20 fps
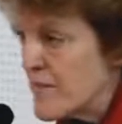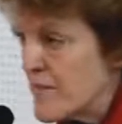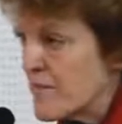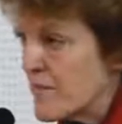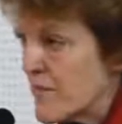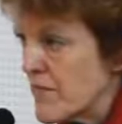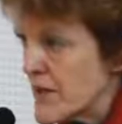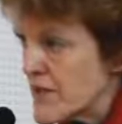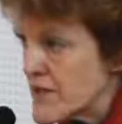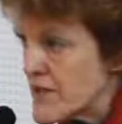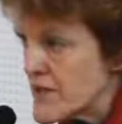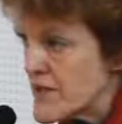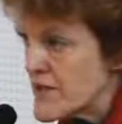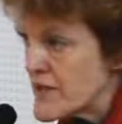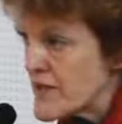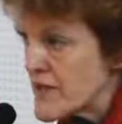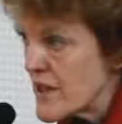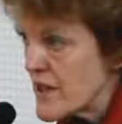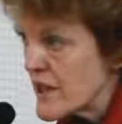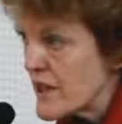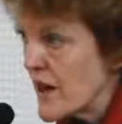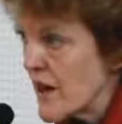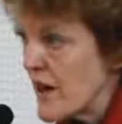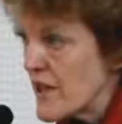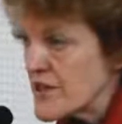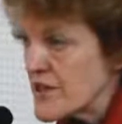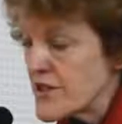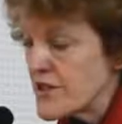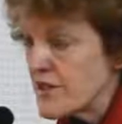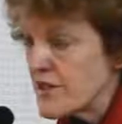much is uh,
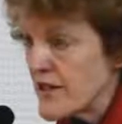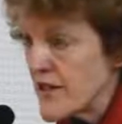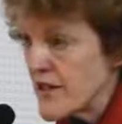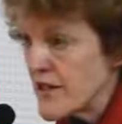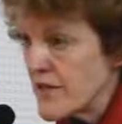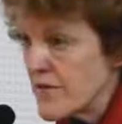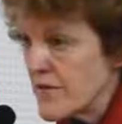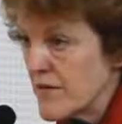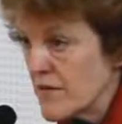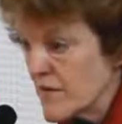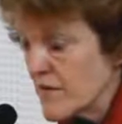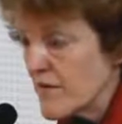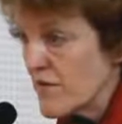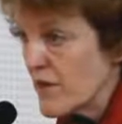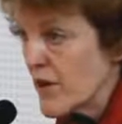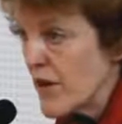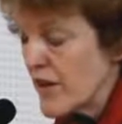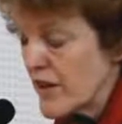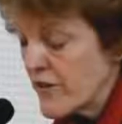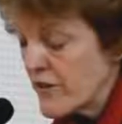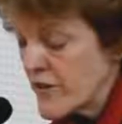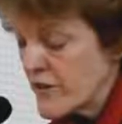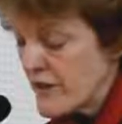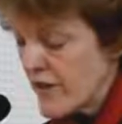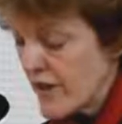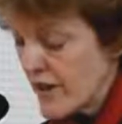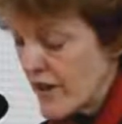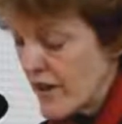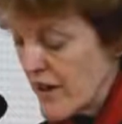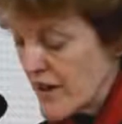concentrated or
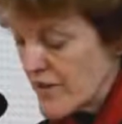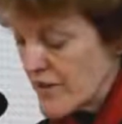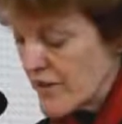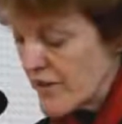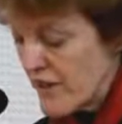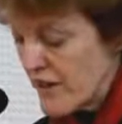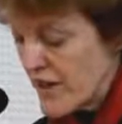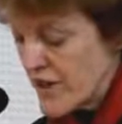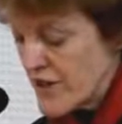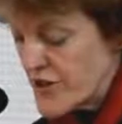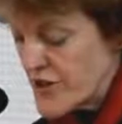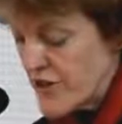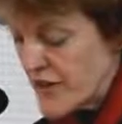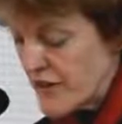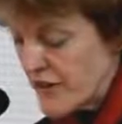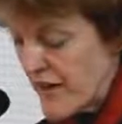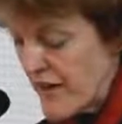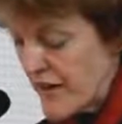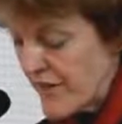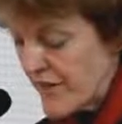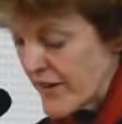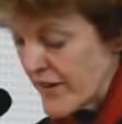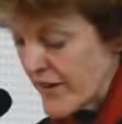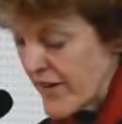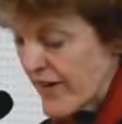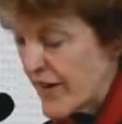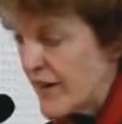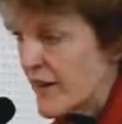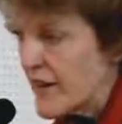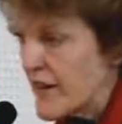increasingly concentrated
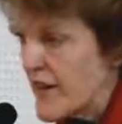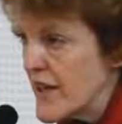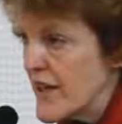geographically